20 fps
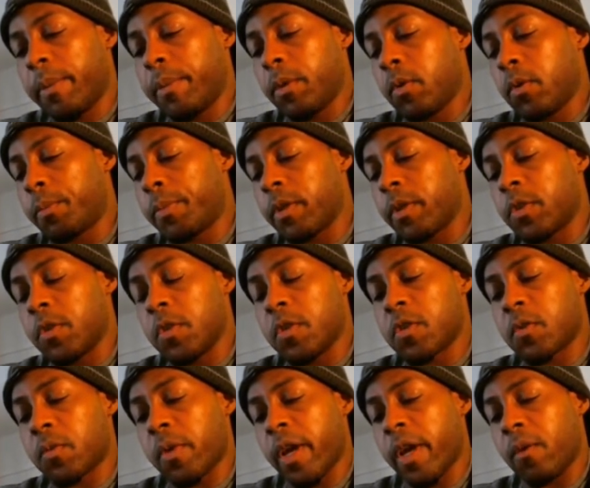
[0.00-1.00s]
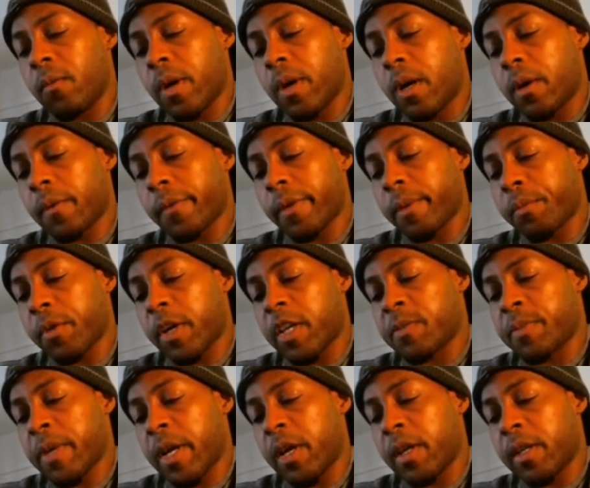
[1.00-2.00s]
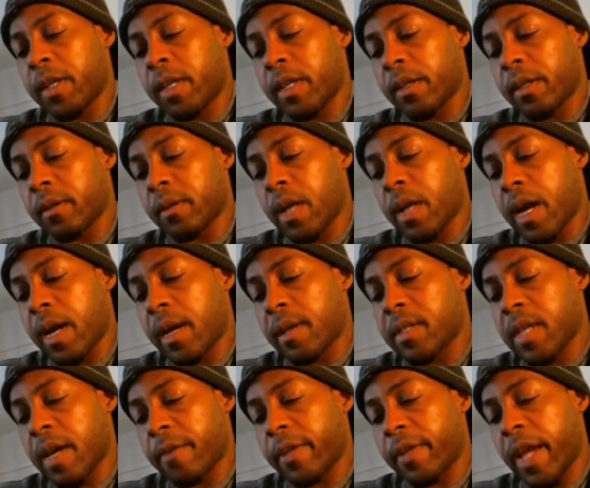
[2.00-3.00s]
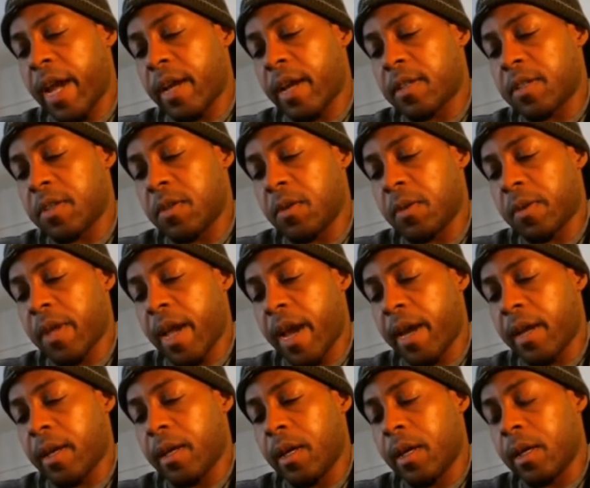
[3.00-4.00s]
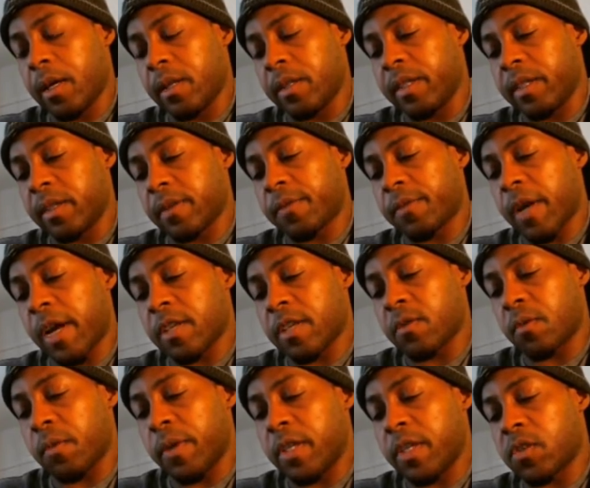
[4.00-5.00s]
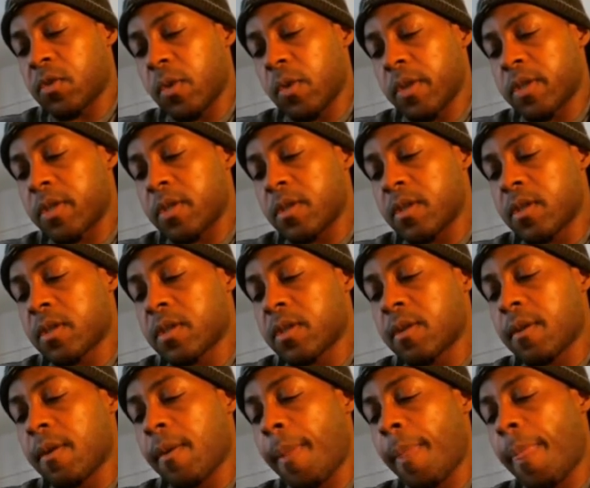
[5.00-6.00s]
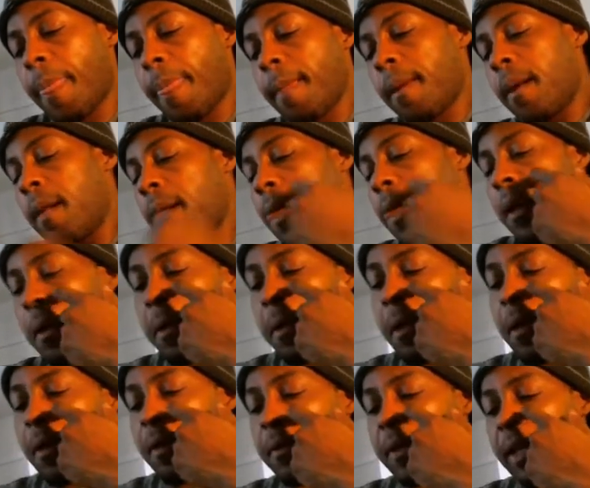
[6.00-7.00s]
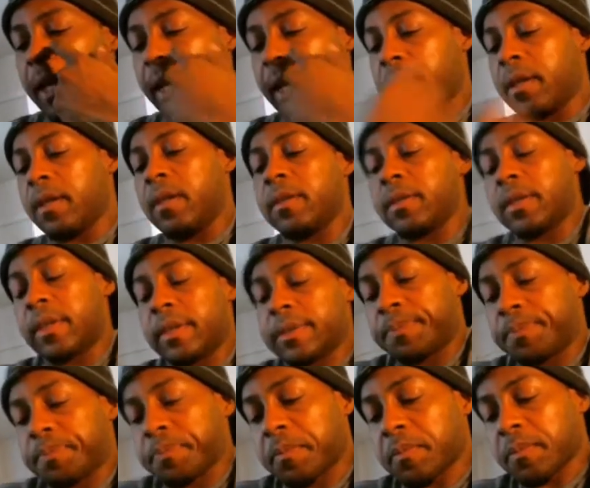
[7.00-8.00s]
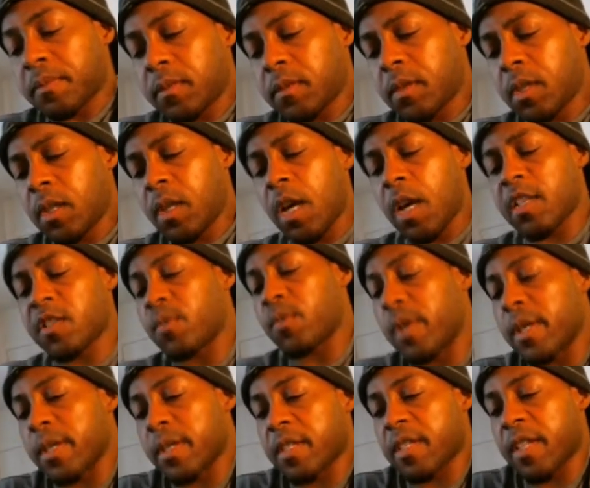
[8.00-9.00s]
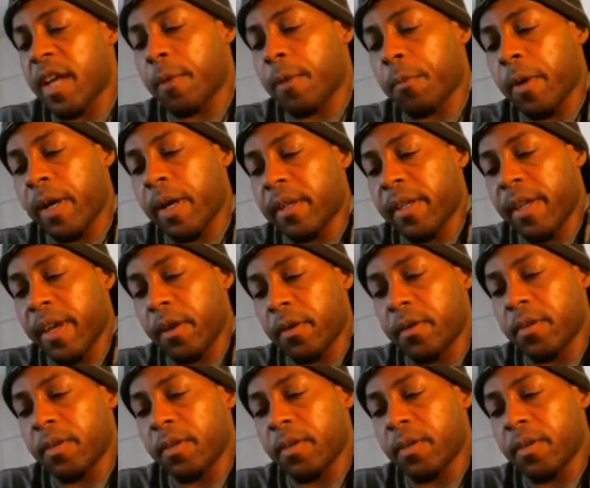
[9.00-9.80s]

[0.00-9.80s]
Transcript: produce great wealth and prosperity in their lives have an attitude that identifies resources. Okay, I just wanted to stop right there.